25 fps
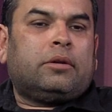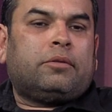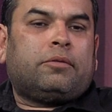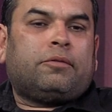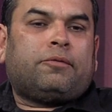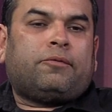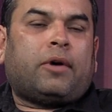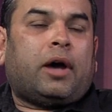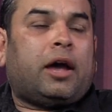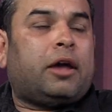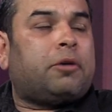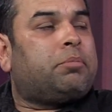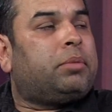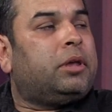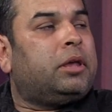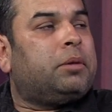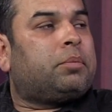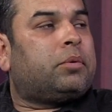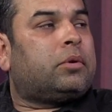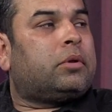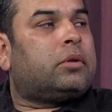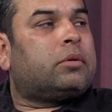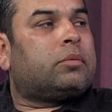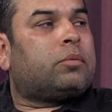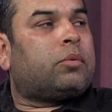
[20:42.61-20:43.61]
five
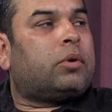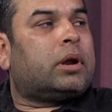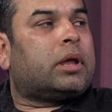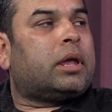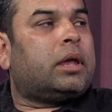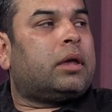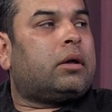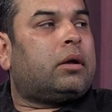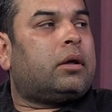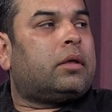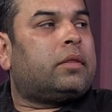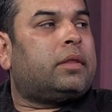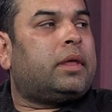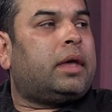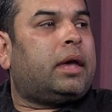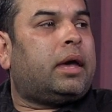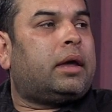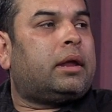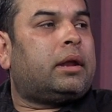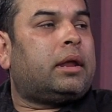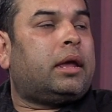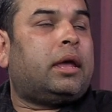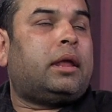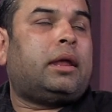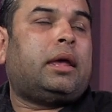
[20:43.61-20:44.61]
people working on
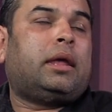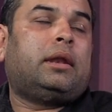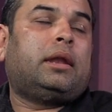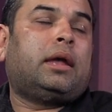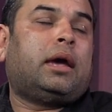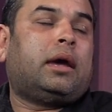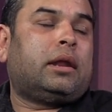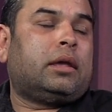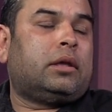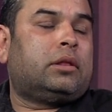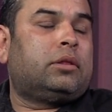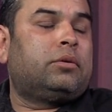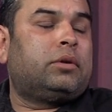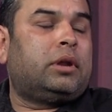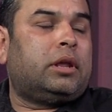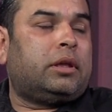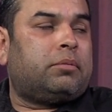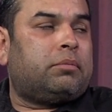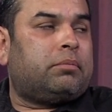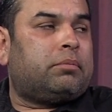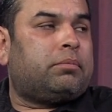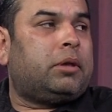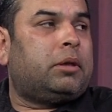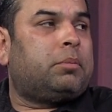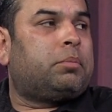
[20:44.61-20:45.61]
that, and, and not
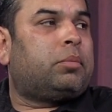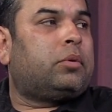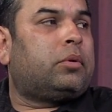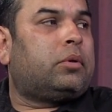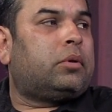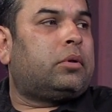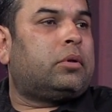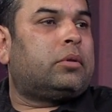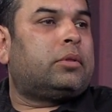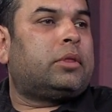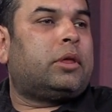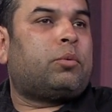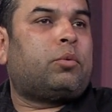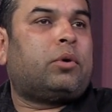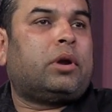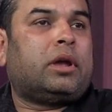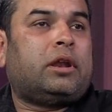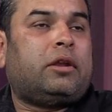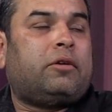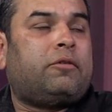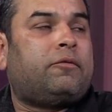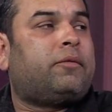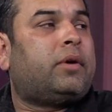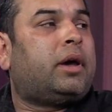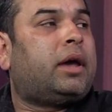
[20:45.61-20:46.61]
including people that we're going
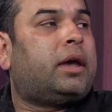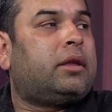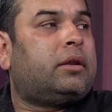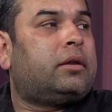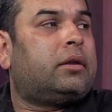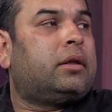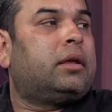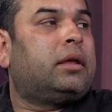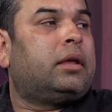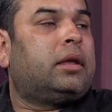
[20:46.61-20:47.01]
to invite